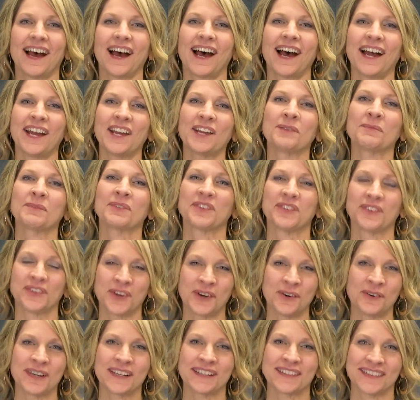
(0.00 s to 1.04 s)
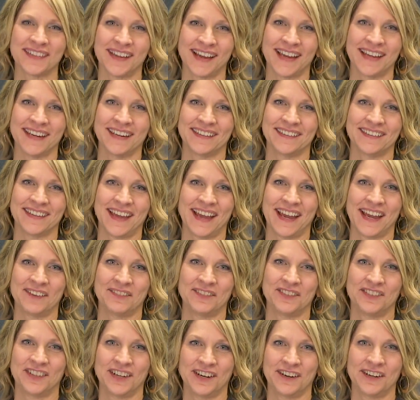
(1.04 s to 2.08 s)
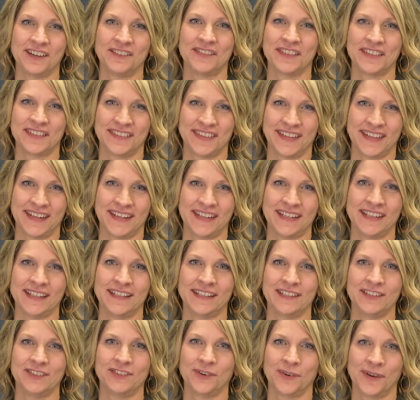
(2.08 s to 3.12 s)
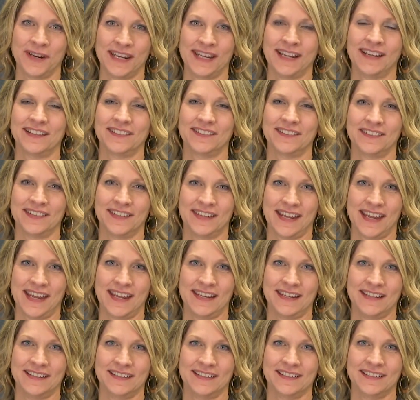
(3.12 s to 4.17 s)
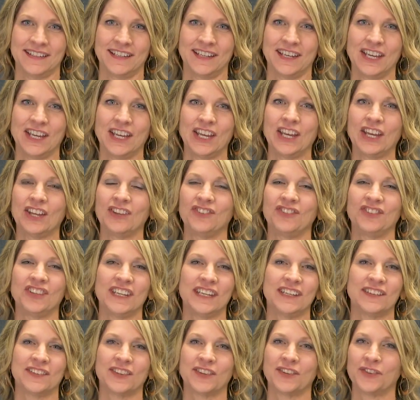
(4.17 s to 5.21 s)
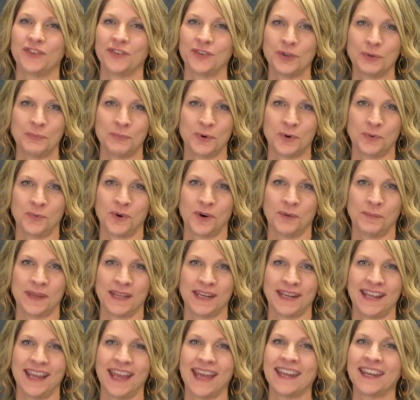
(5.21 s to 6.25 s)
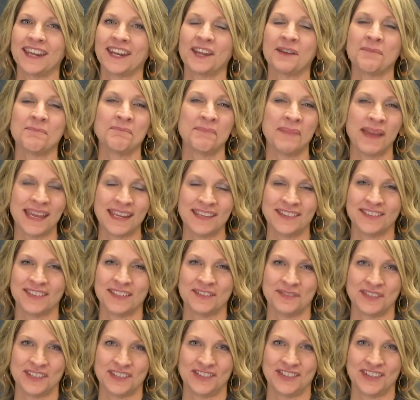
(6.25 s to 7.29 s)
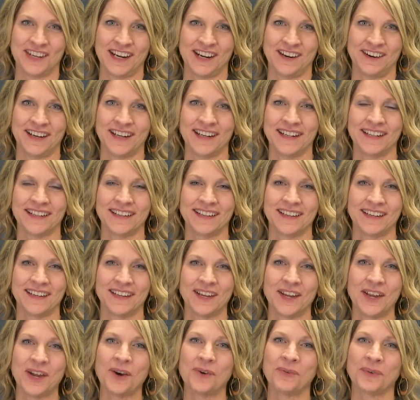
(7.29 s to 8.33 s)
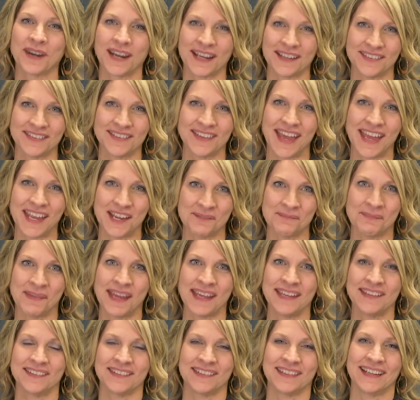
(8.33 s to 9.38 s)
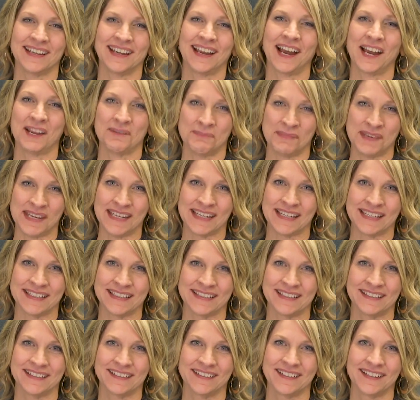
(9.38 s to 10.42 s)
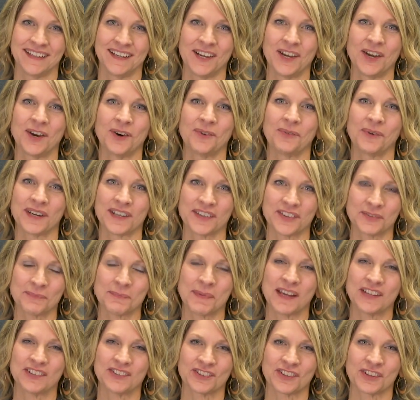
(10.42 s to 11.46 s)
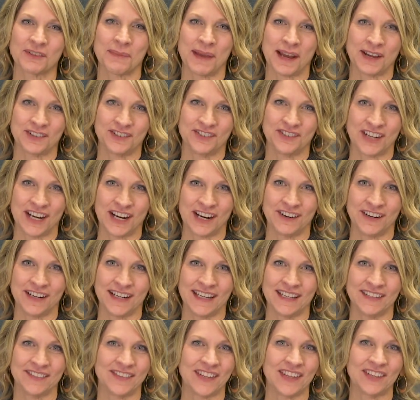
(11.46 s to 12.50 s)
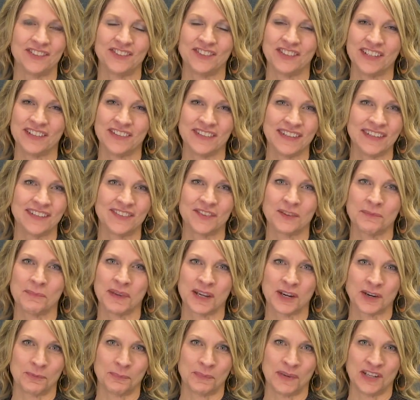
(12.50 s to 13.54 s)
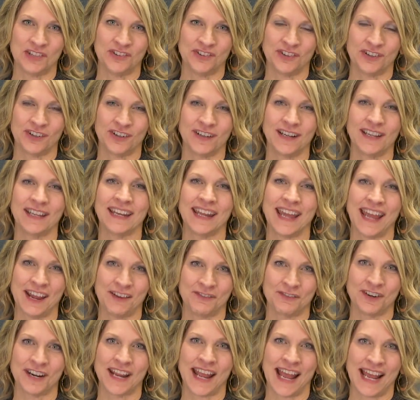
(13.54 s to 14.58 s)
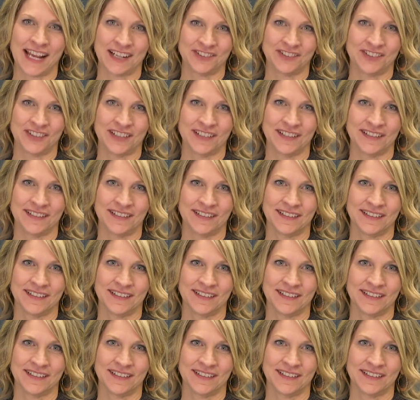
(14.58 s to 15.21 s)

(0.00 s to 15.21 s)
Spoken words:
I am so excited to have Sherri Fossati joining us today. She is a superwoman and an amazing visionary. When I say amazing, I mean it. What is special about Sherri is that she sees the bigger picture in every action.